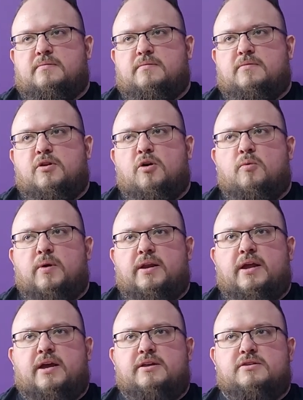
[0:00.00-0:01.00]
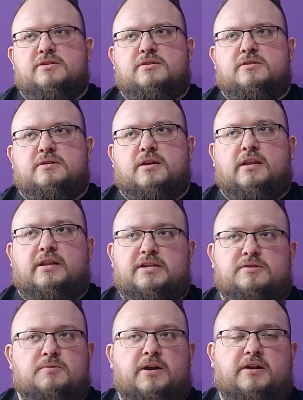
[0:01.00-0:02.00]
no one has, at
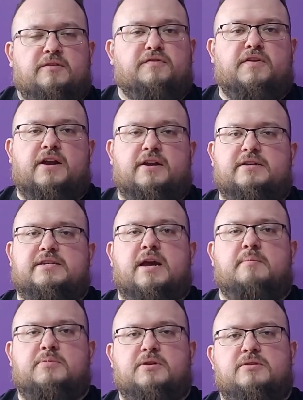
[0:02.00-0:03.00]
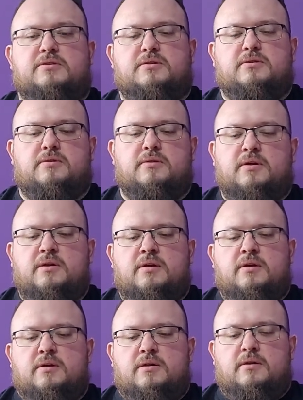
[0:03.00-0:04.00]
least what I could find, attempted to
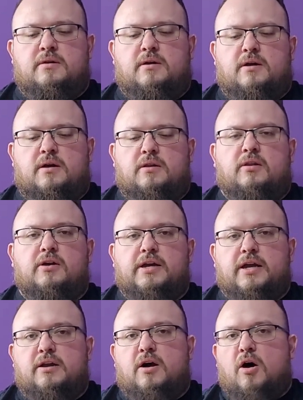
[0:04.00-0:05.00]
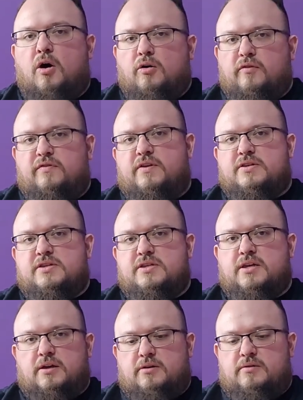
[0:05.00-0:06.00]
look at all of the
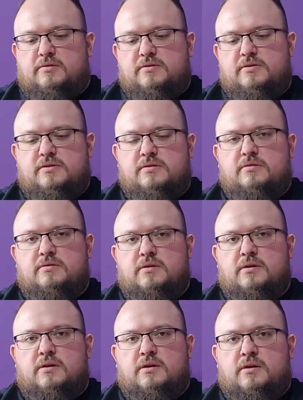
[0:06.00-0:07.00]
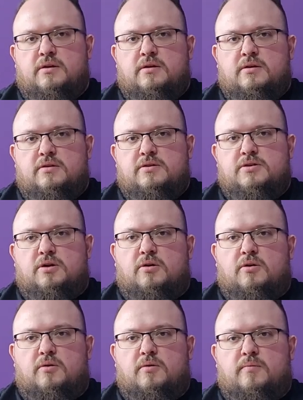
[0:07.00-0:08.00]
skills.
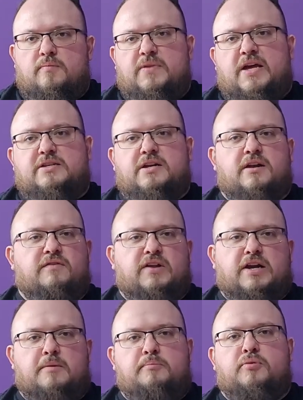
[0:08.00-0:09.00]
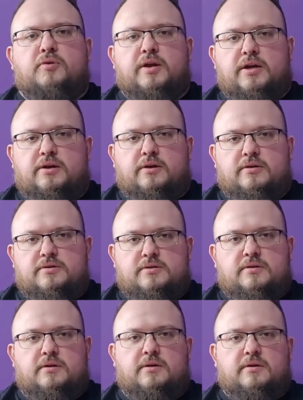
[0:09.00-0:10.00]
So that's kind of like a
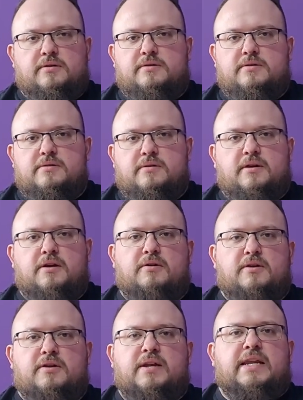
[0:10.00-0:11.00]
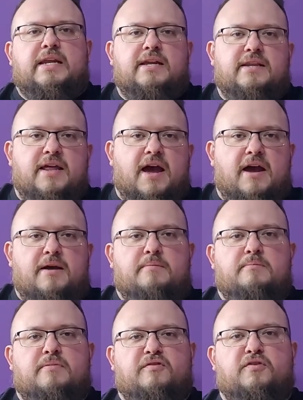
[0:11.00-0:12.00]
precursor. You need
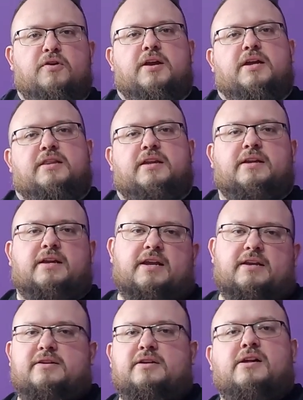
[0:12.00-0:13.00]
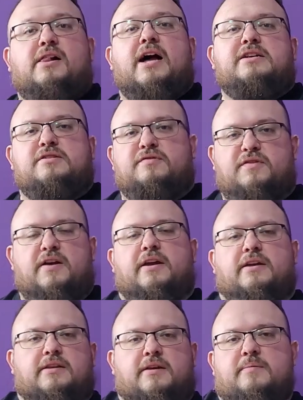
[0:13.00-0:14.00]
that before you can then get into
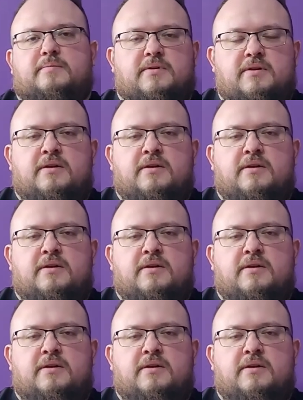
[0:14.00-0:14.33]
classifying them.